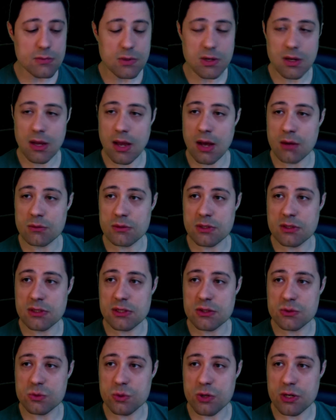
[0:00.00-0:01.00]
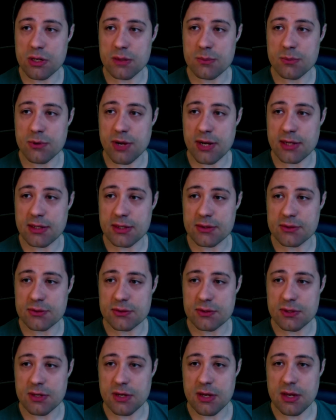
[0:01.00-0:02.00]
How did this work in
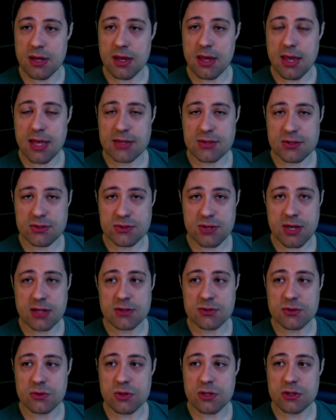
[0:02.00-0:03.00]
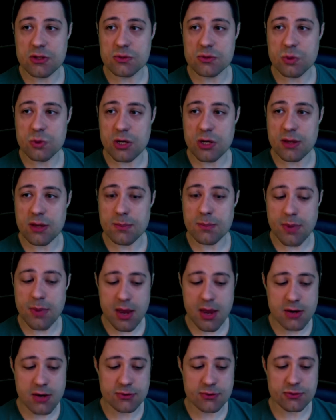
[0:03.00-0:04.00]
practice? As I said, students work in
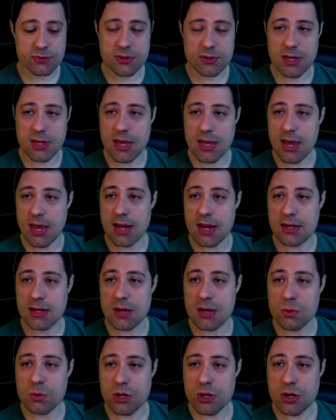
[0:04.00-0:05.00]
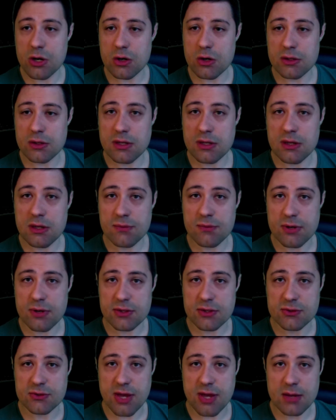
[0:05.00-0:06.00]
pairs and they work on the different
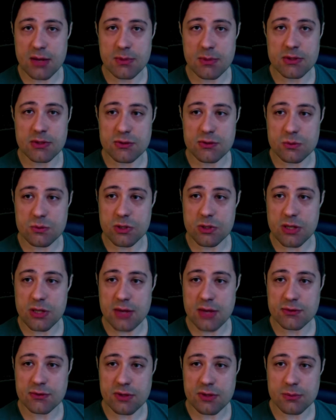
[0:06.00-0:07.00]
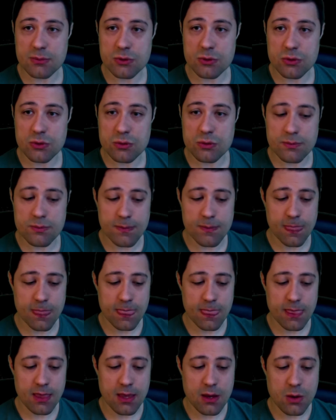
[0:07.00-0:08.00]
assignments we ask them to do.
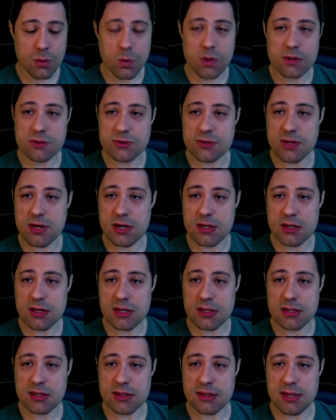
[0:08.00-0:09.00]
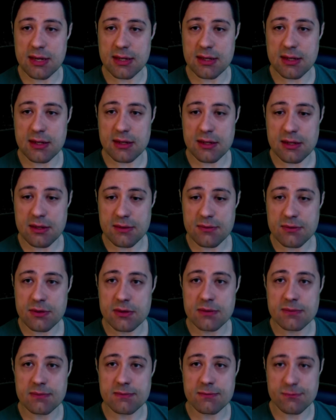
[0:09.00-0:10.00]
Once they are done, they
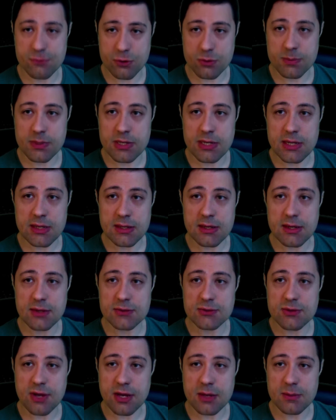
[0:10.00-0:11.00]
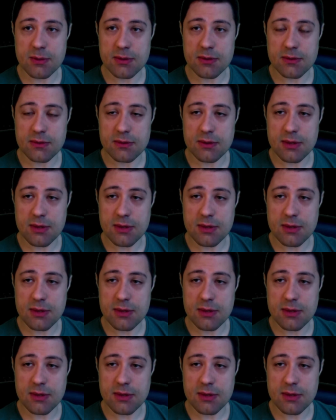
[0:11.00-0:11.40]
deliver formally the assignment,